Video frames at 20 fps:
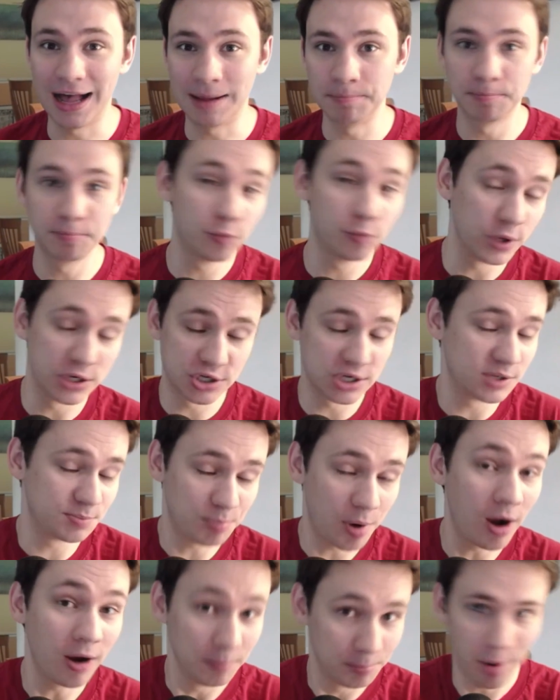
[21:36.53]
which is
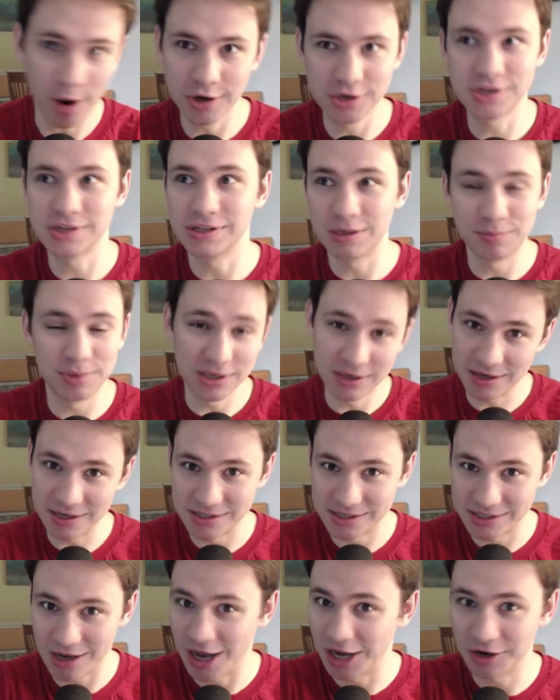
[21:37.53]
partially
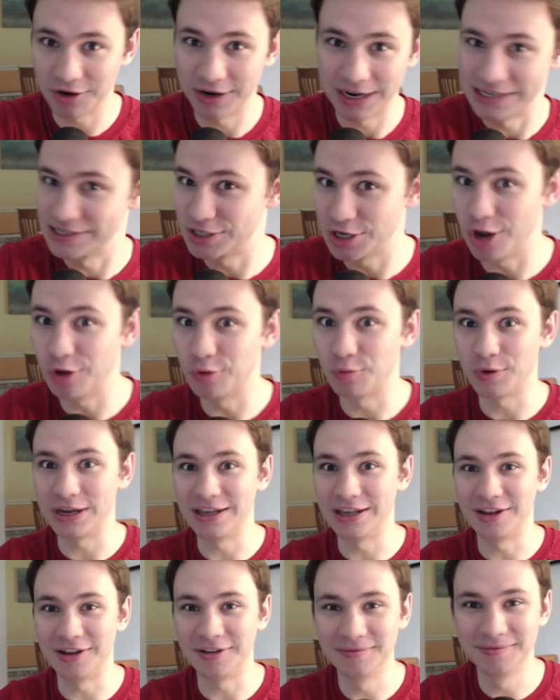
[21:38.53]
because soccer has no
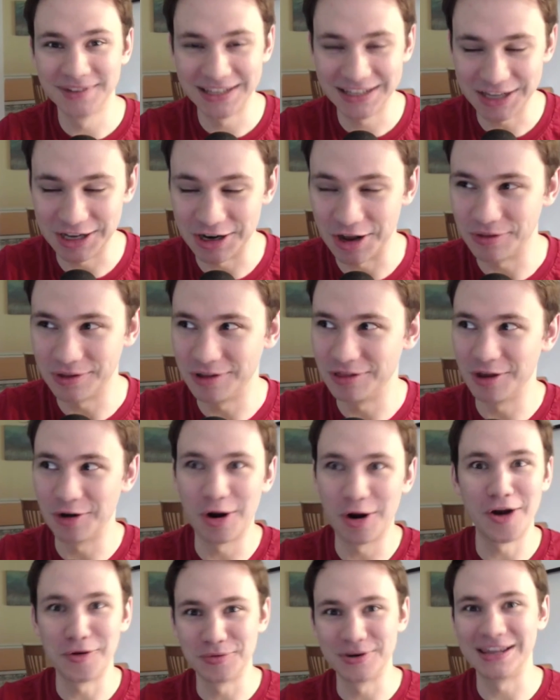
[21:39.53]
real, there
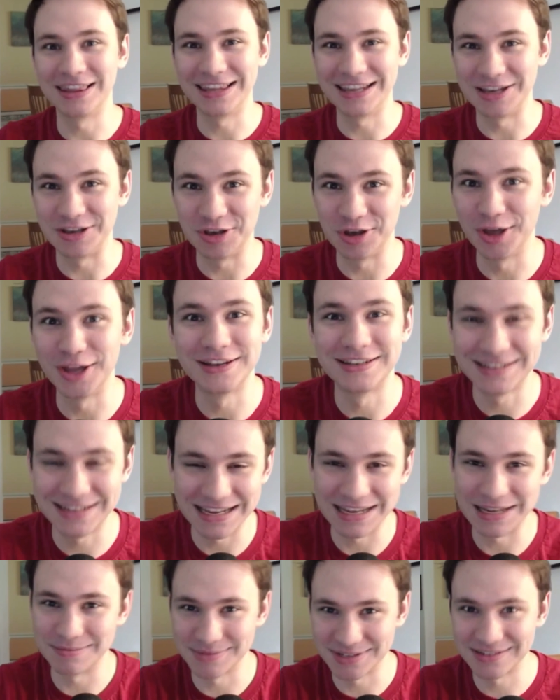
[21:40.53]
aren't really good
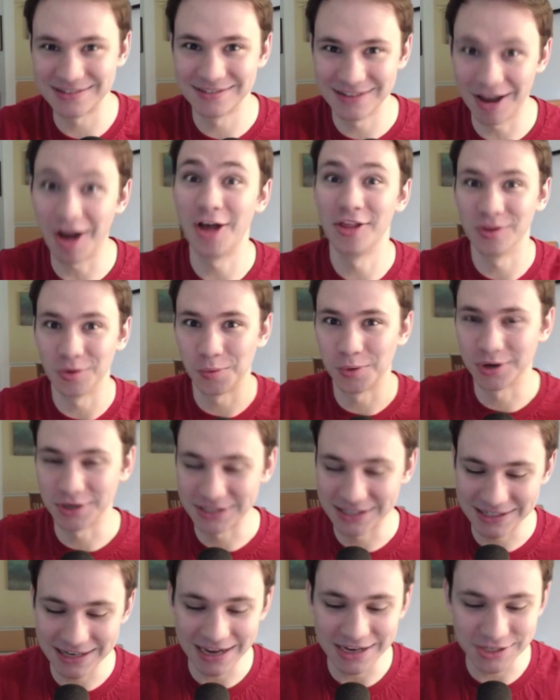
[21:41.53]
teams on the world
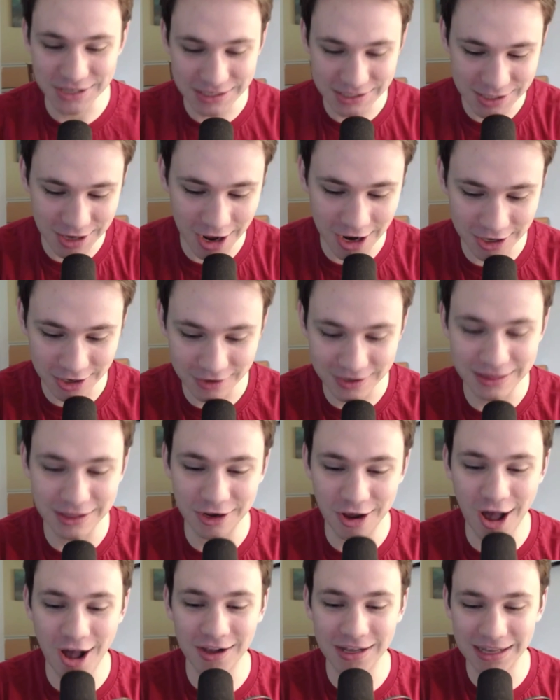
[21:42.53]
stage in soccer in the
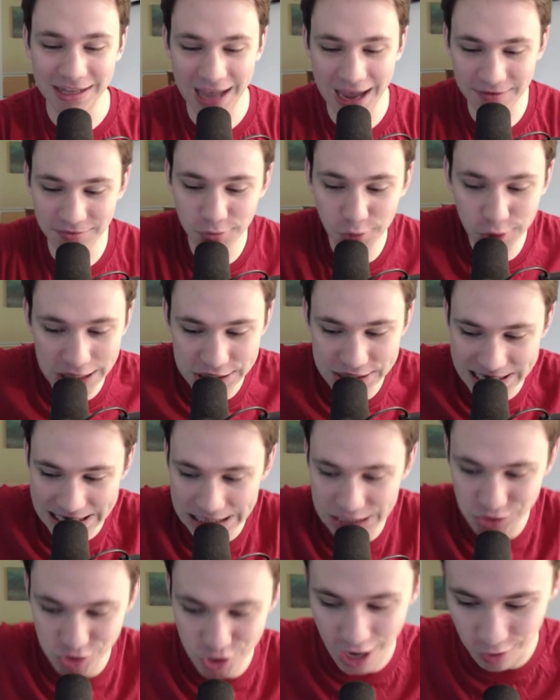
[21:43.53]
CONCACAF region
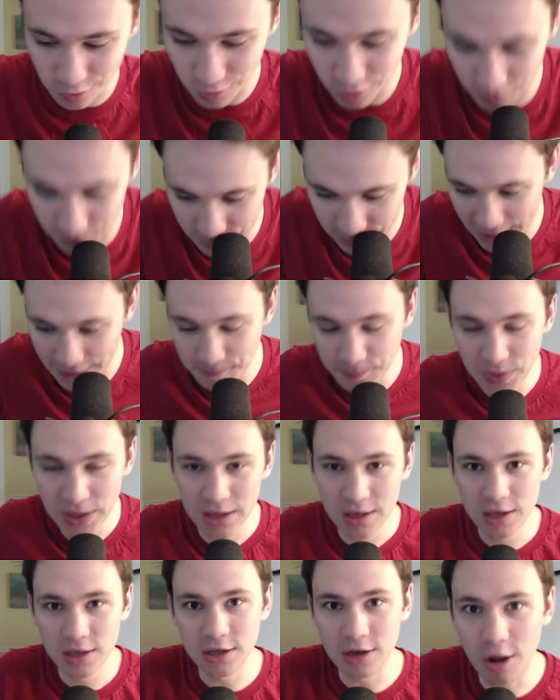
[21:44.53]
in general. But,
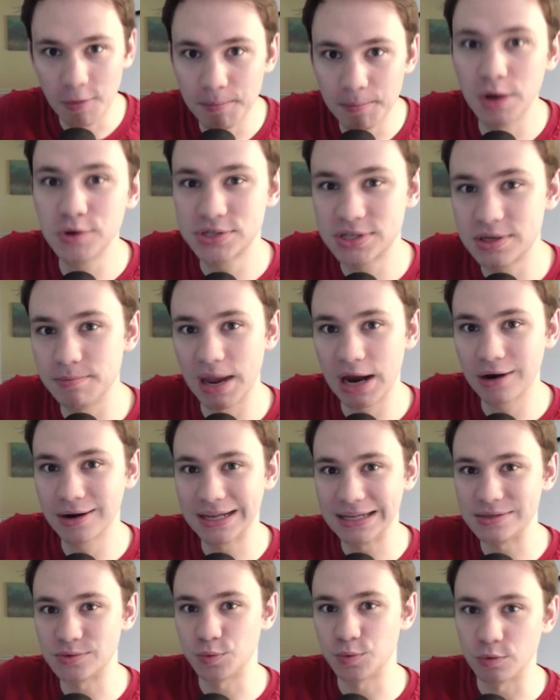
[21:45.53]
most
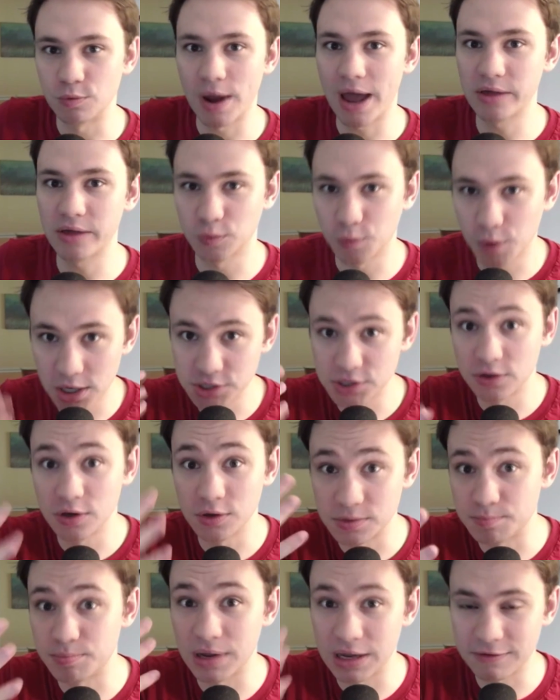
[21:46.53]
Americans would rather watch those
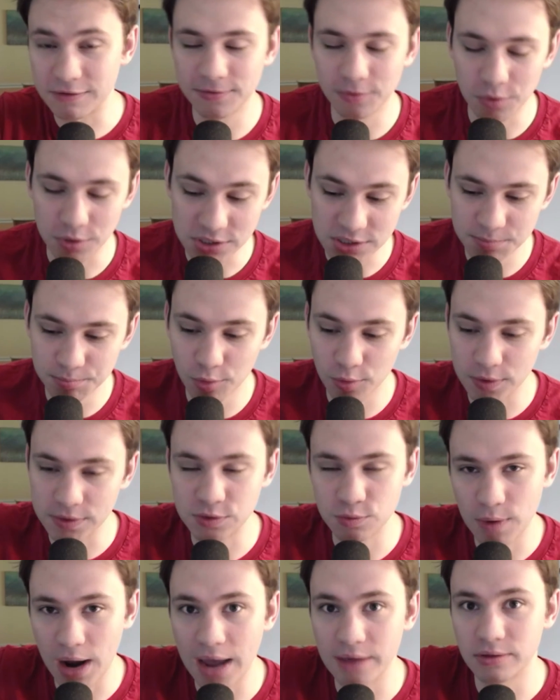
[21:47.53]
big 4 sports
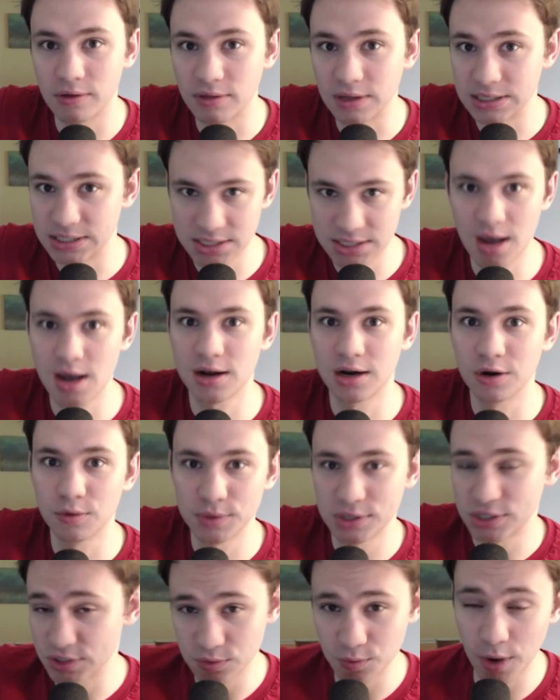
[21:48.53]
rather than soccer,
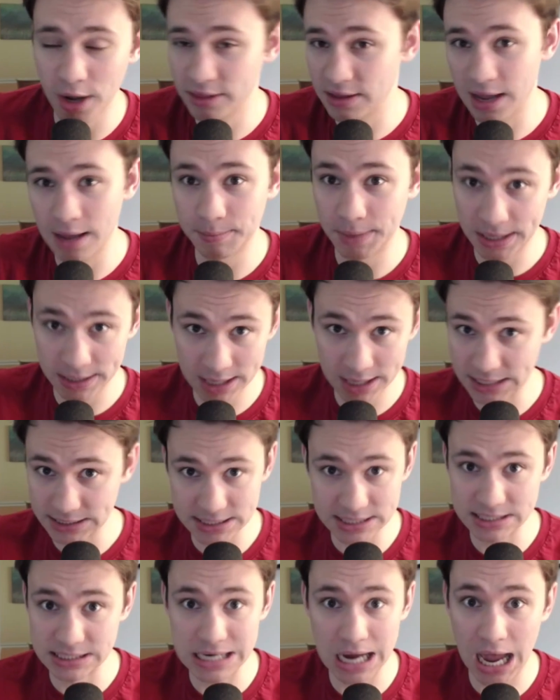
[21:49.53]
which is why the MLS
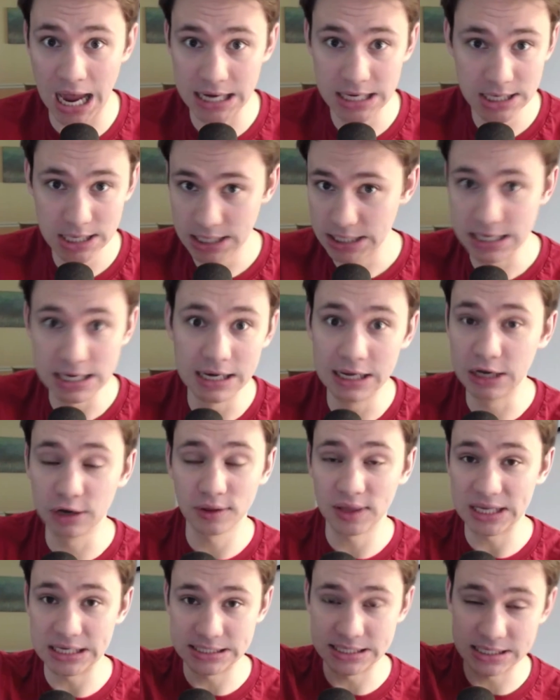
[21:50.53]
is not
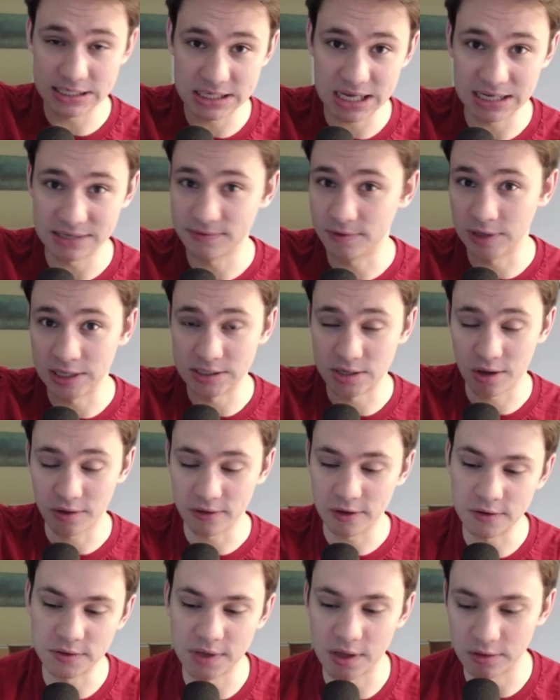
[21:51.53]
nearly as successful as all
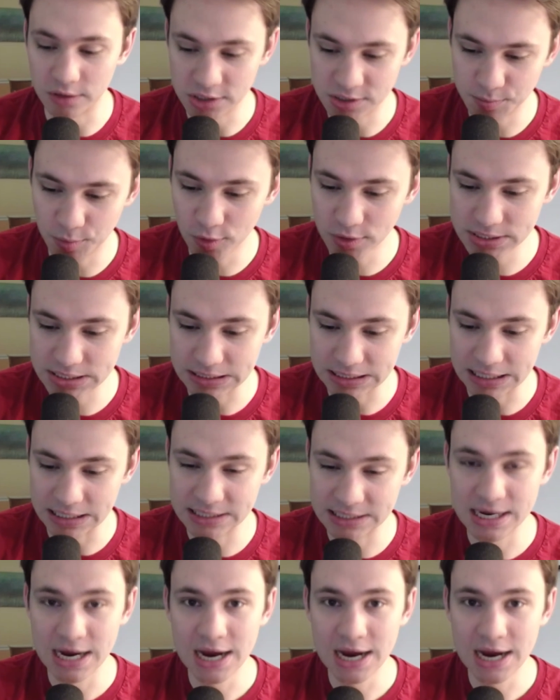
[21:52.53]
those other sports leagues.